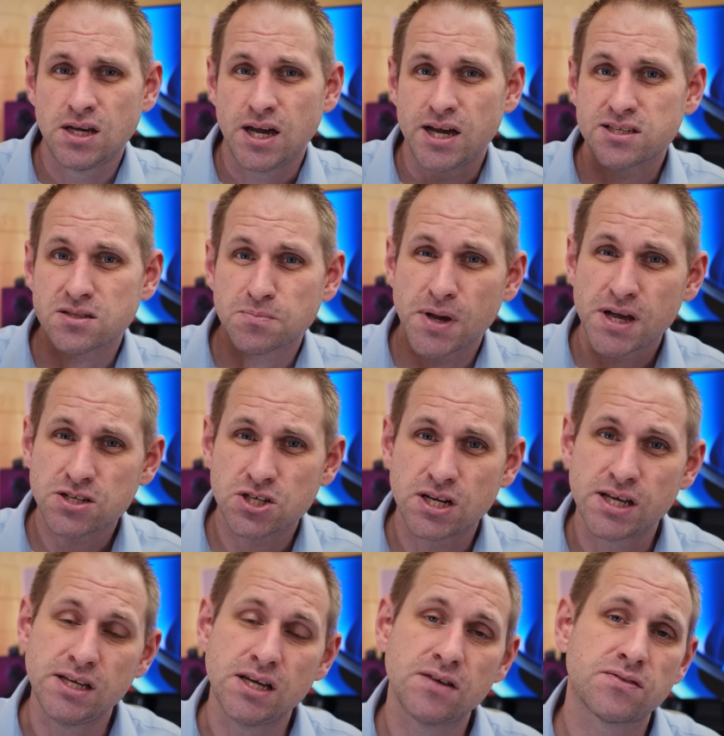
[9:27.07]

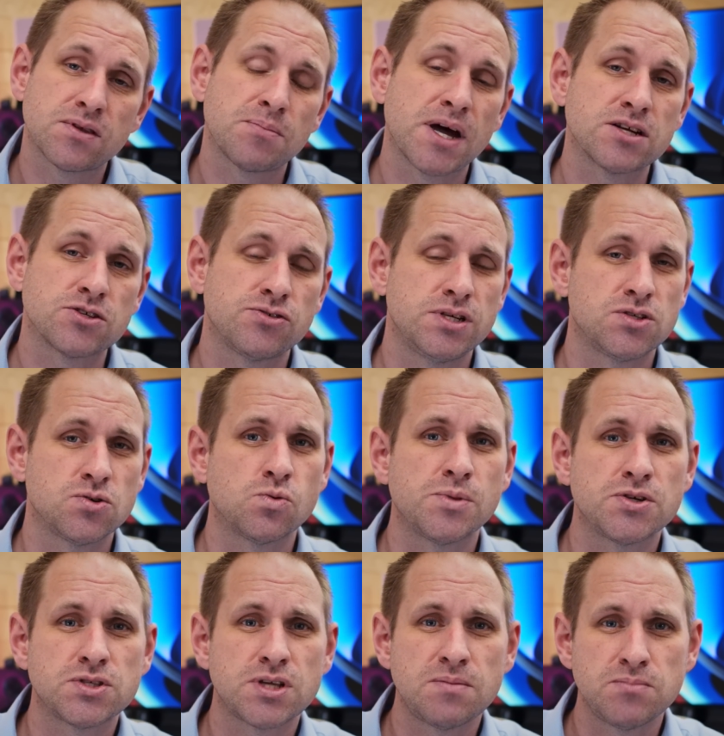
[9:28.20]
especially if the battery is
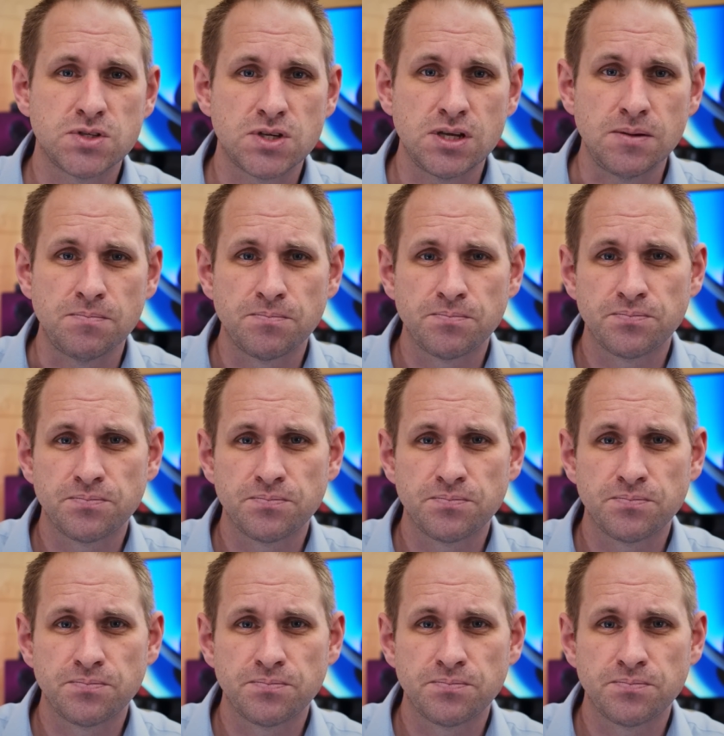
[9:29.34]
almost empty.